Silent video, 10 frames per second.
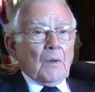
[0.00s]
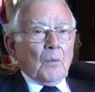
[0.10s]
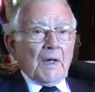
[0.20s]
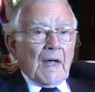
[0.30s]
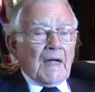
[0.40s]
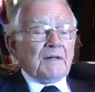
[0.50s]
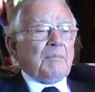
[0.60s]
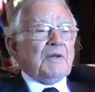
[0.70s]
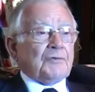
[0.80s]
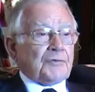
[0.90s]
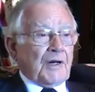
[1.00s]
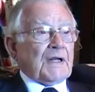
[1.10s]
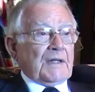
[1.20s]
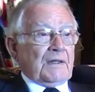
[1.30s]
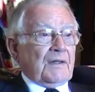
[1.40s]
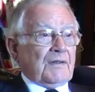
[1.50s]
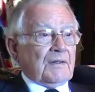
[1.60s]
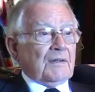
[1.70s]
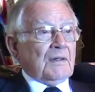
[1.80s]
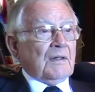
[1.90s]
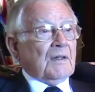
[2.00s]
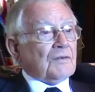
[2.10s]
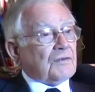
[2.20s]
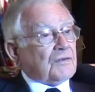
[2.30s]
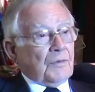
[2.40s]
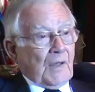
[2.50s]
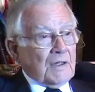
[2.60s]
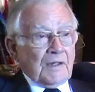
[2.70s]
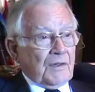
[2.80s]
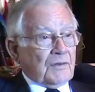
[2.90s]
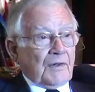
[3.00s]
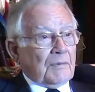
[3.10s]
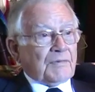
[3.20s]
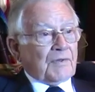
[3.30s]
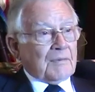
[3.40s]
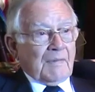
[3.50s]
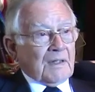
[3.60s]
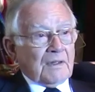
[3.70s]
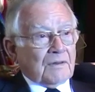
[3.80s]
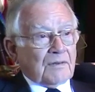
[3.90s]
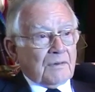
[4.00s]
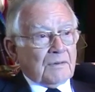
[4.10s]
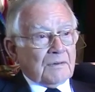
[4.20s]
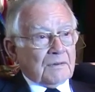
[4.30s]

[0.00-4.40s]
We had been trained to do any of the jobs that the men could do.